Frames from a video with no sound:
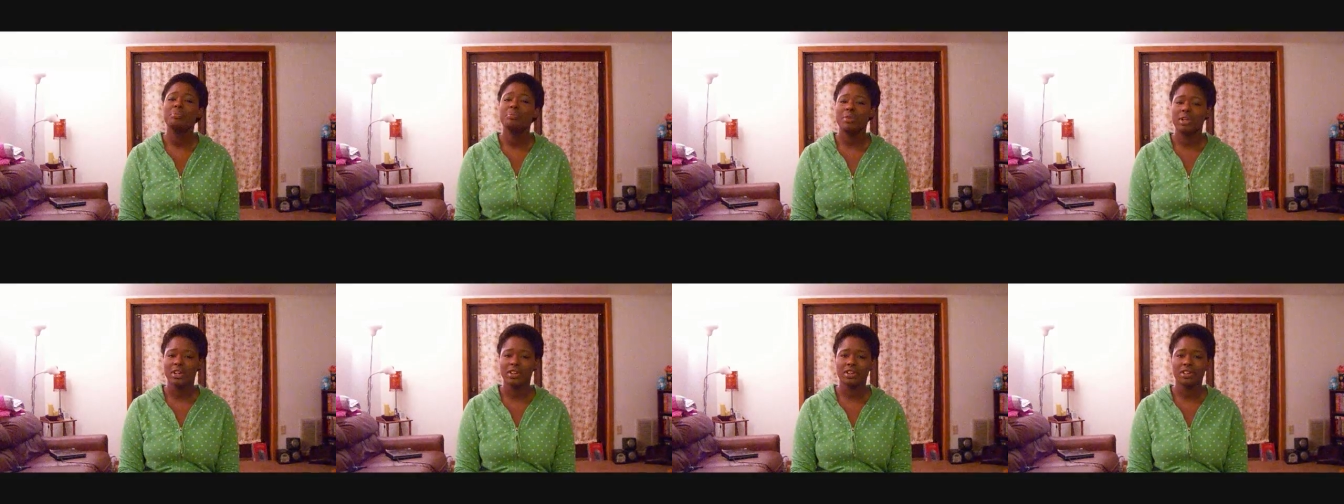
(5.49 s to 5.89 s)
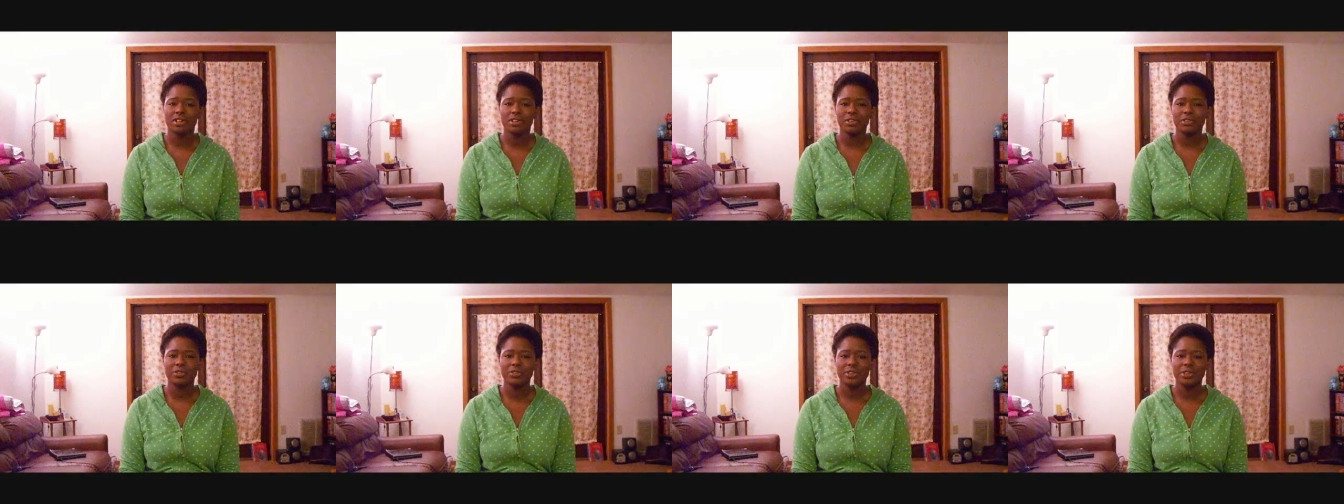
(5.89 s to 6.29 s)

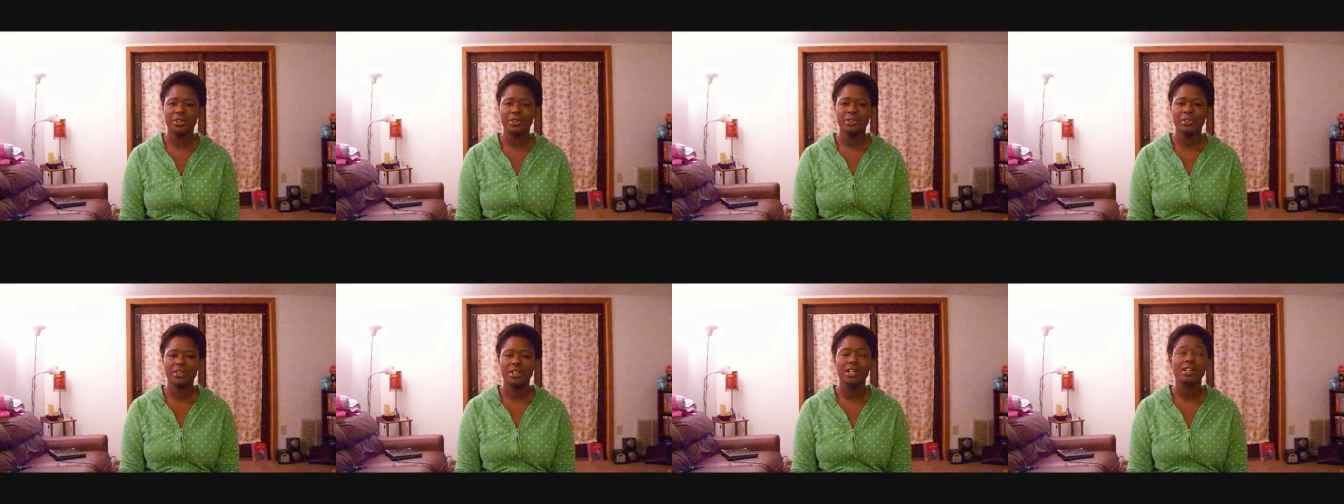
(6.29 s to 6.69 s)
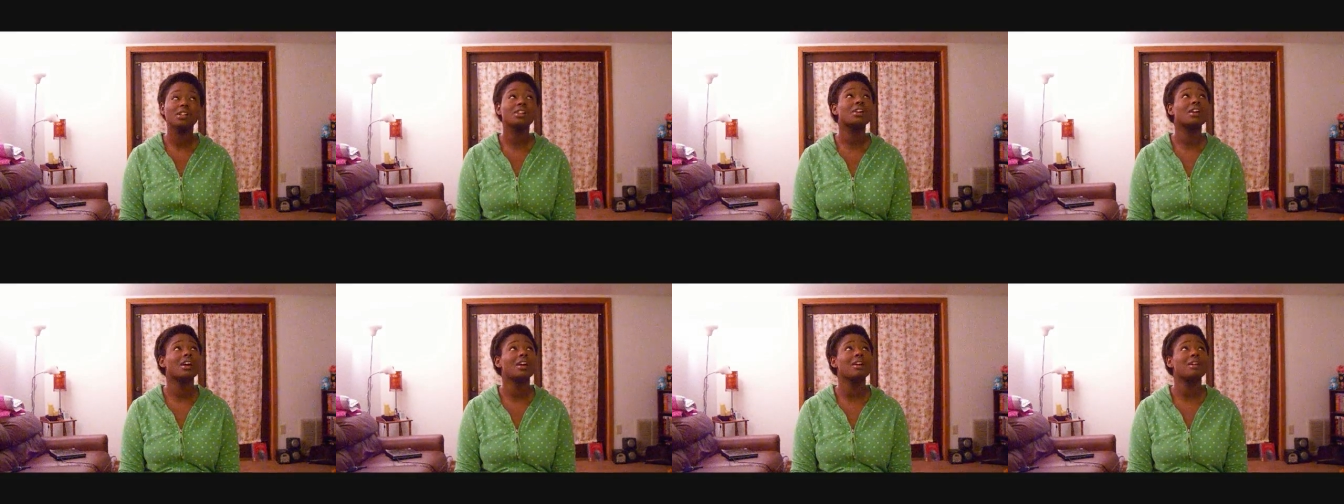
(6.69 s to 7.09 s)
miracle food.
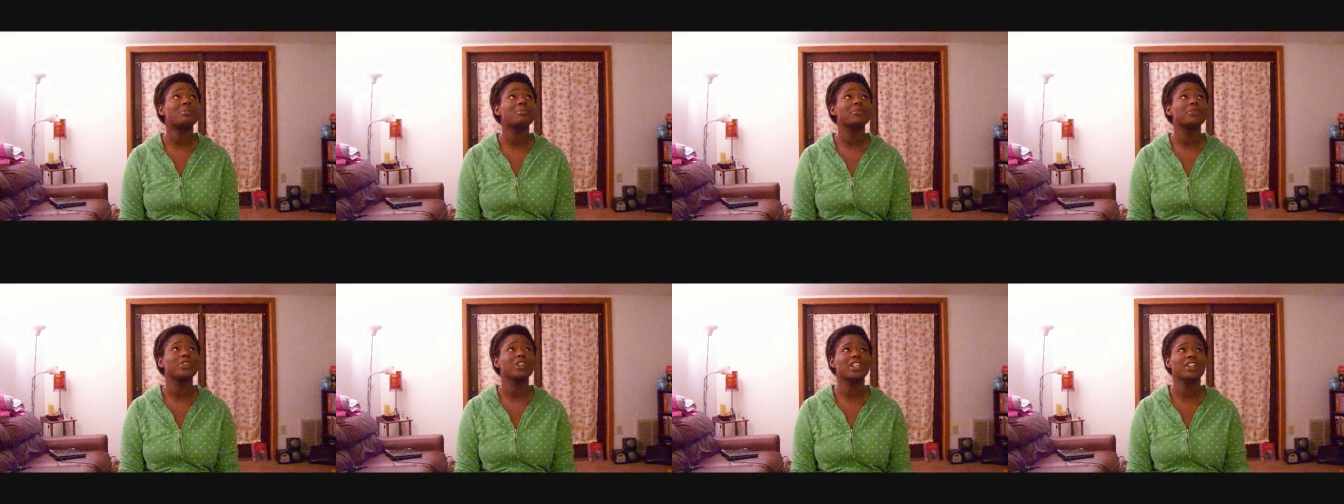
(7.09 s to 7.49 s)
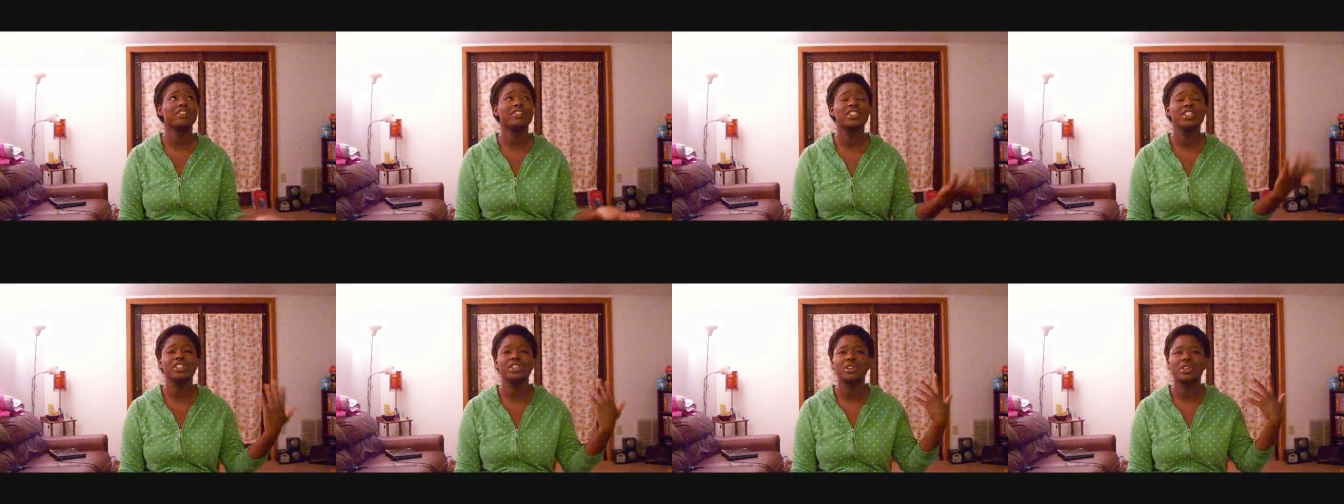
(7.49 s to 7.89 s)

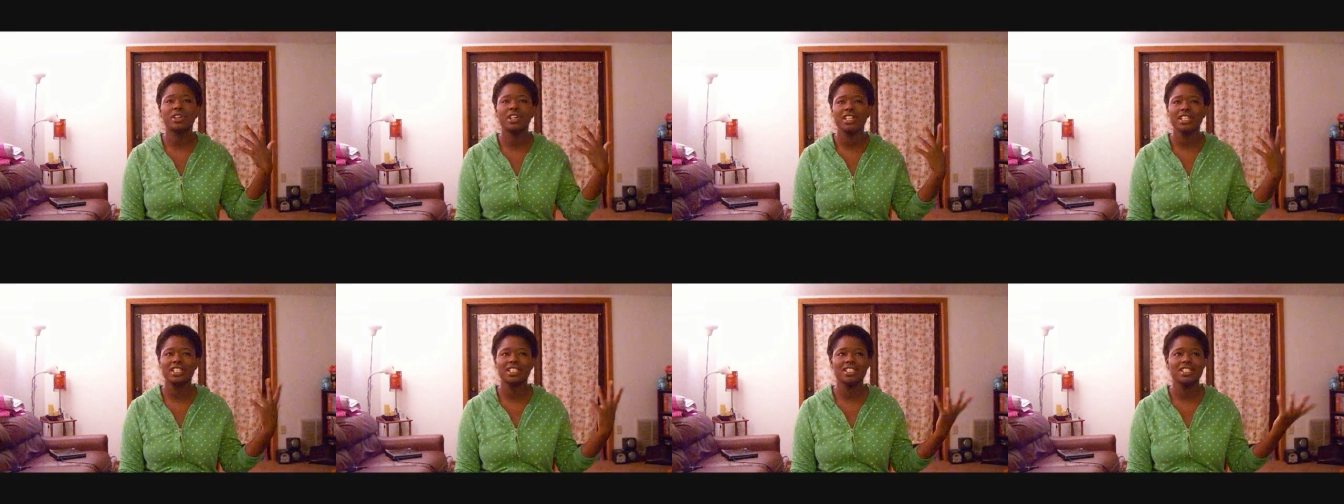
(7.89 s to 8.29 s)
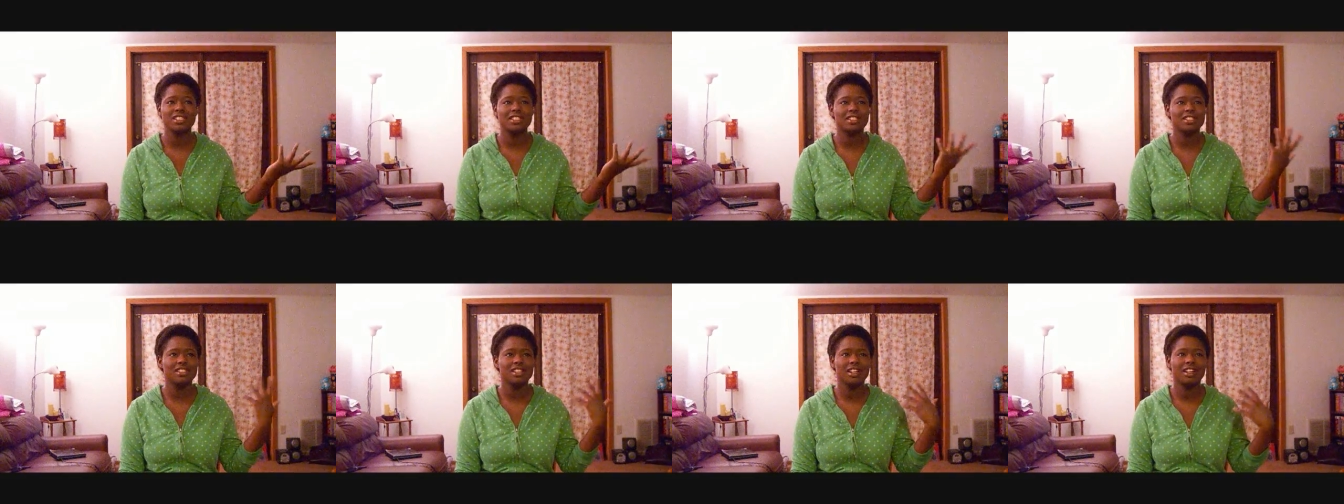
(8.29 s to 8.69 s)
Forgive the
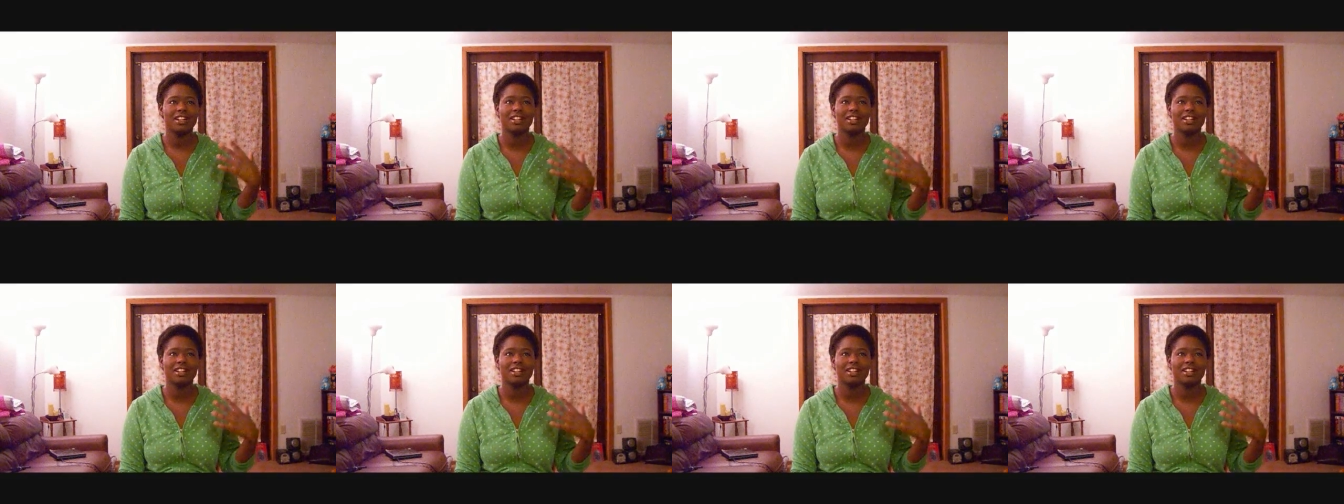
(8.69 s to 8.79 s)
noise.